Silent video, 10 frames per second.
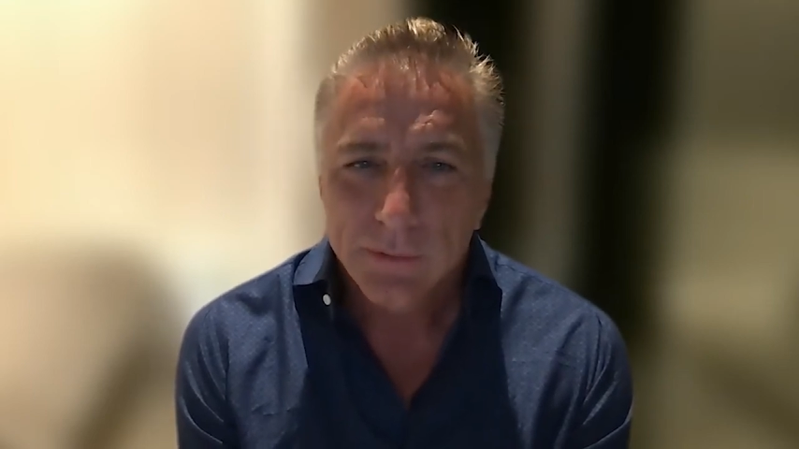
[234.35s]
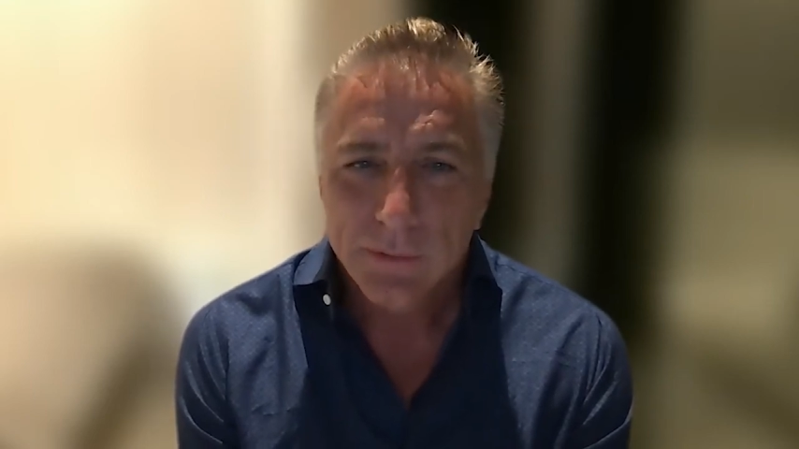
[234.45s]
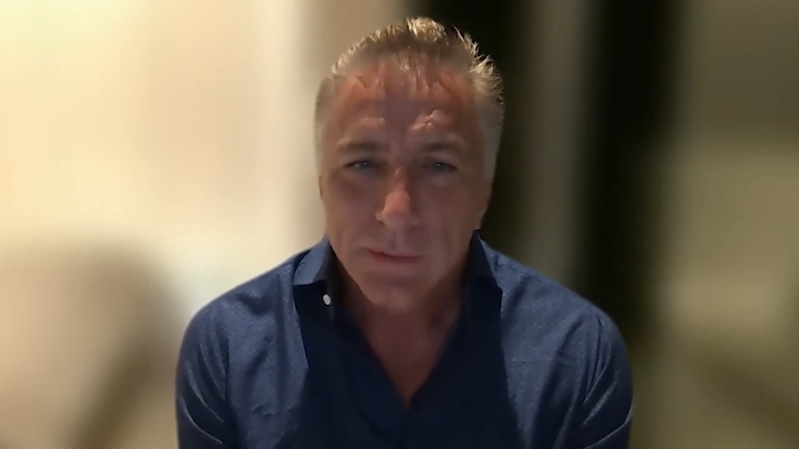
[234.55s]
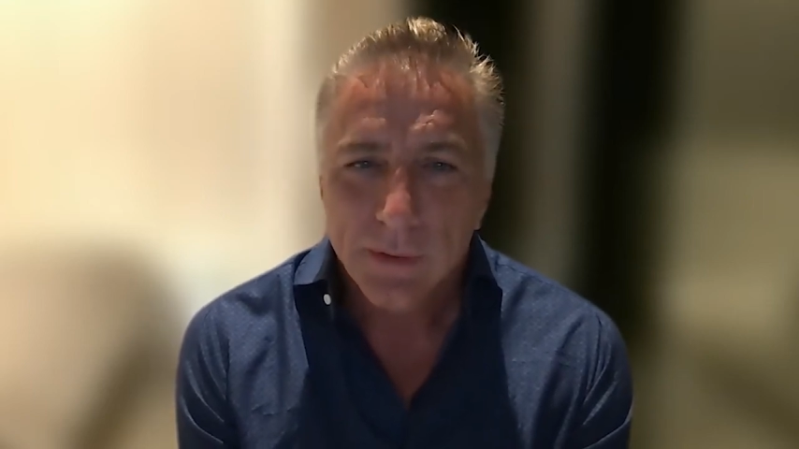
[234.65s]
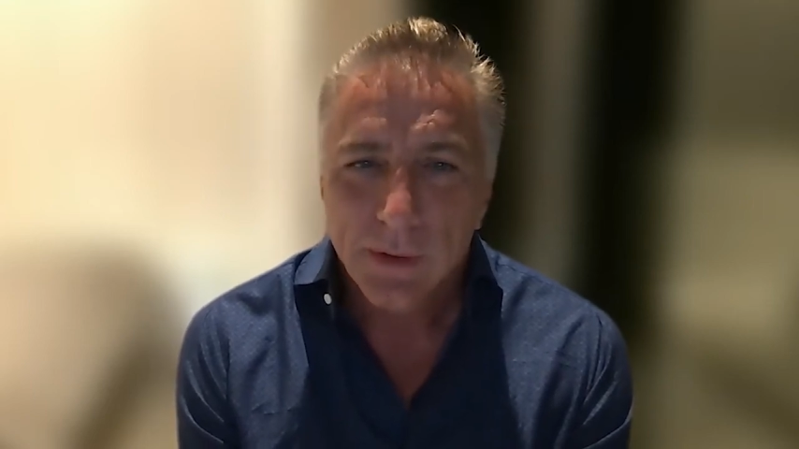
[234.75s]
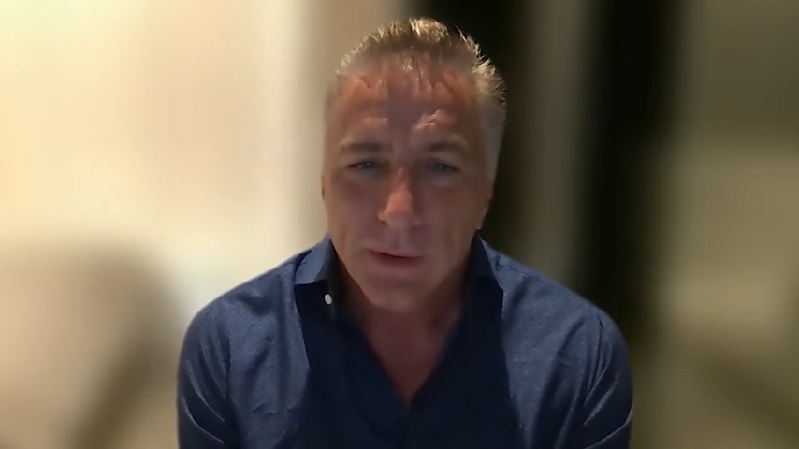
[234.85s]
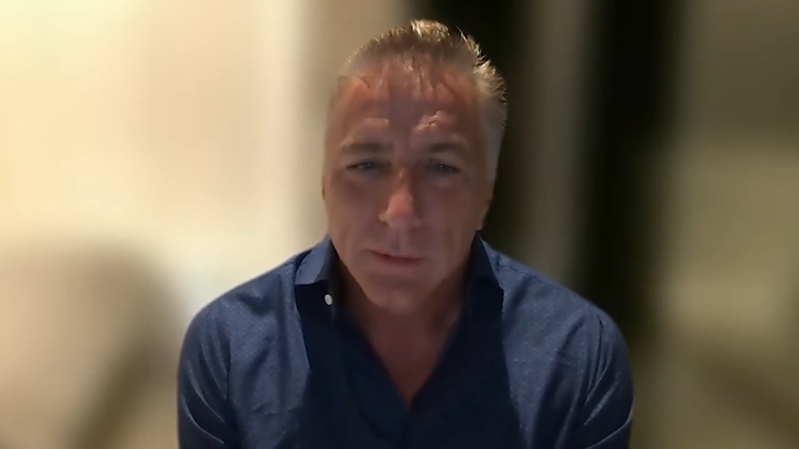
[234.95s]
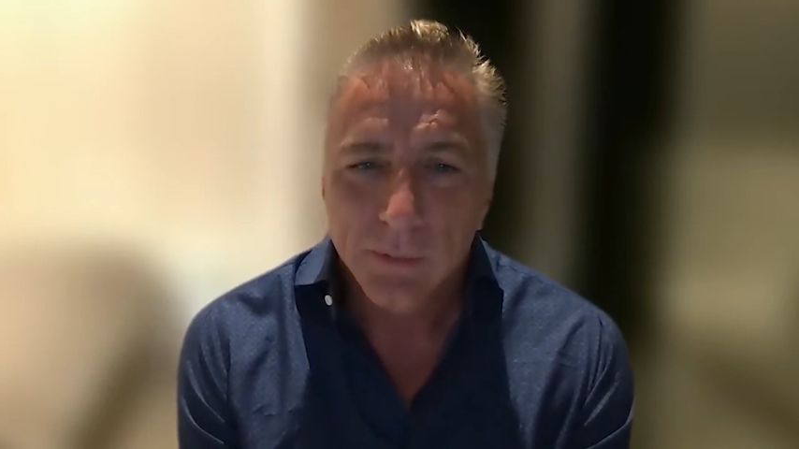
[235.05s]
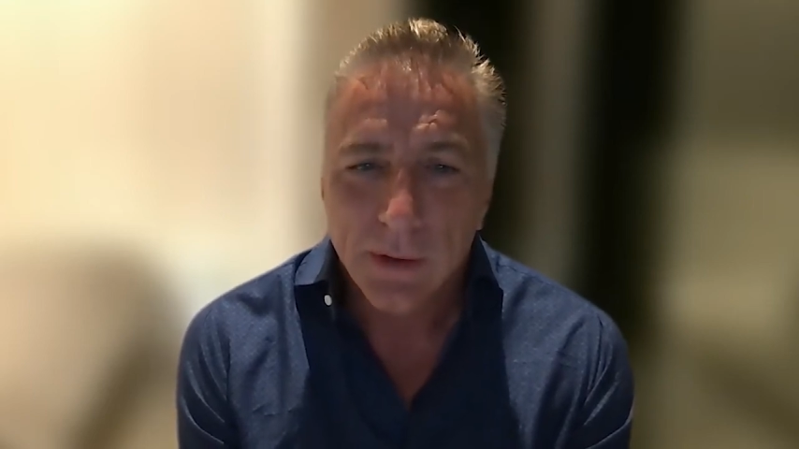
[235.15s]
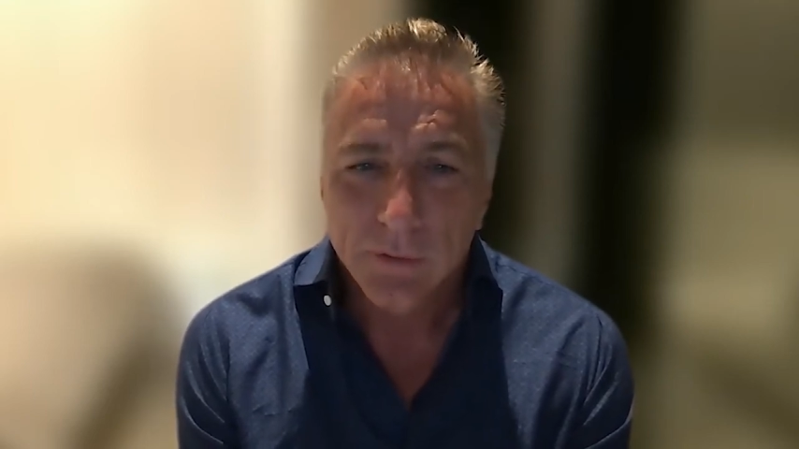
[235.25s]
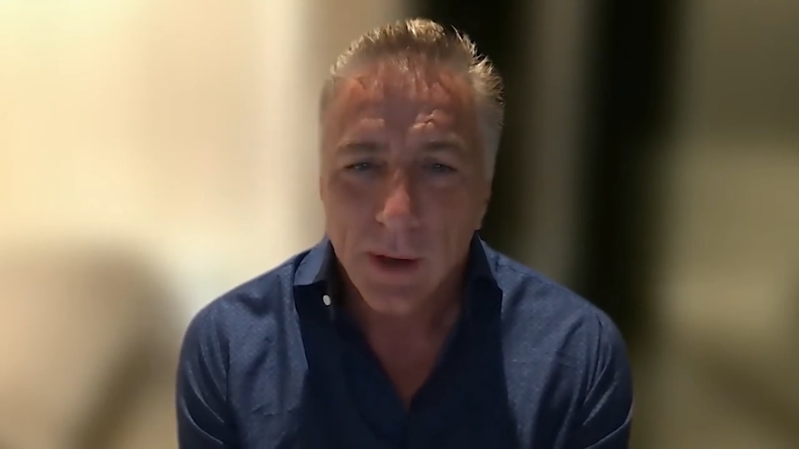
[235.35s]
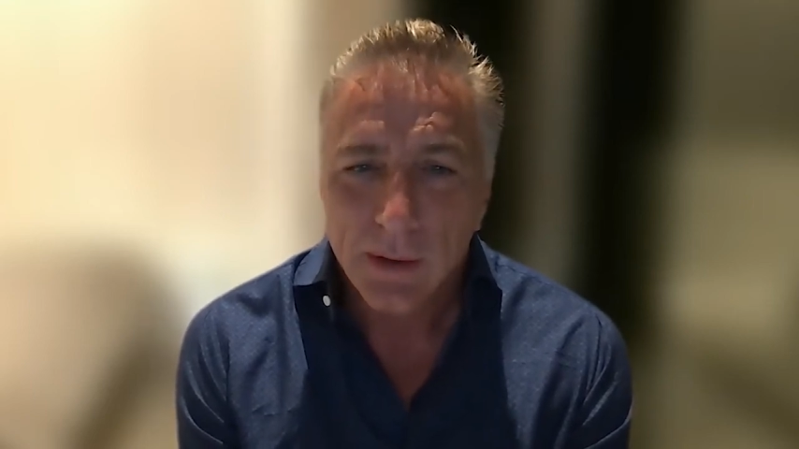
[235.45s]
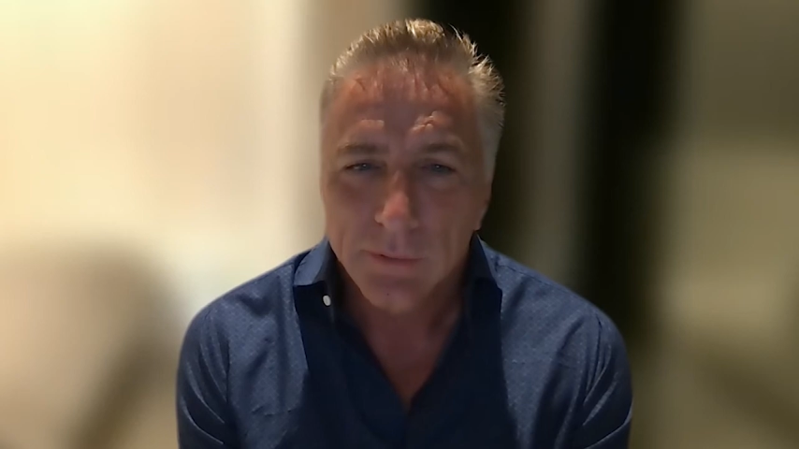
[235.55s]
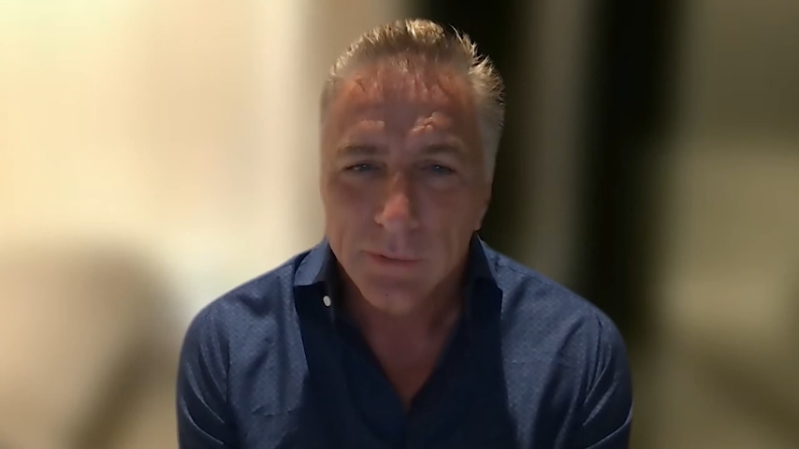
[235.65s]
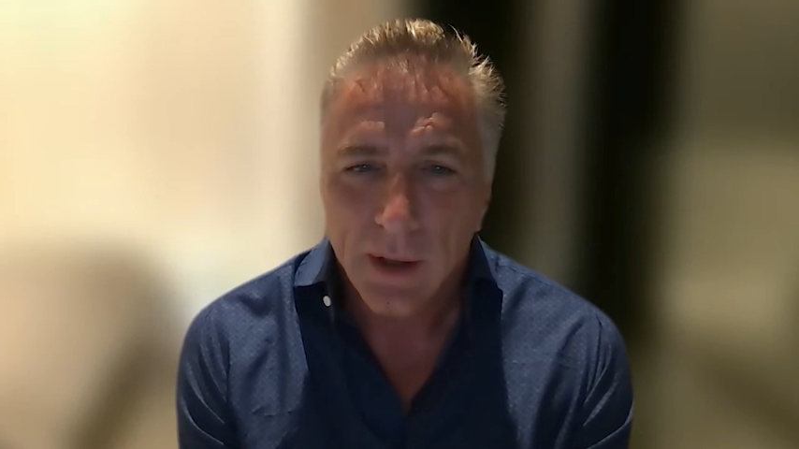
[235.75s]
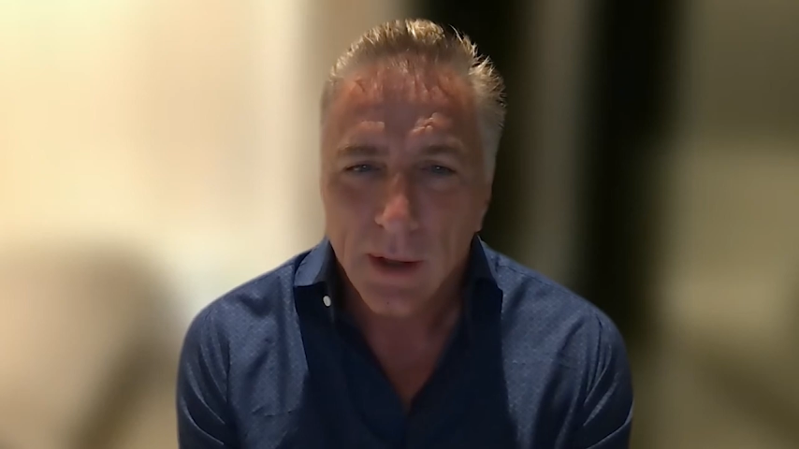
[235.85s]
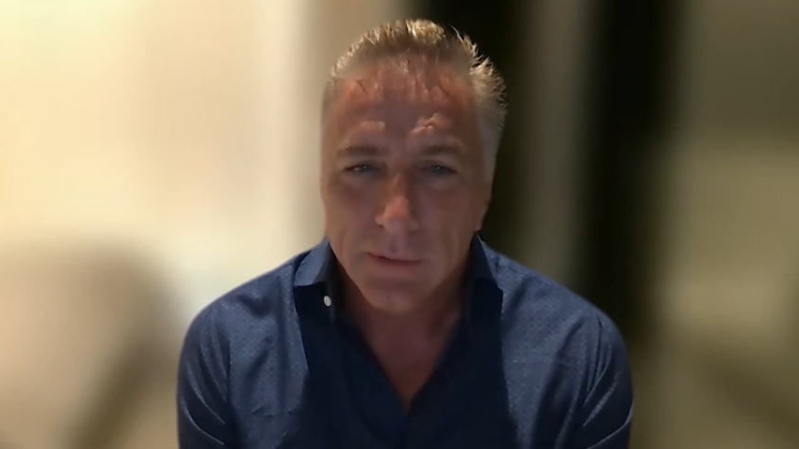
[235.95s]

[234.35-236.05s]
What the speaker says: to be an attractive stock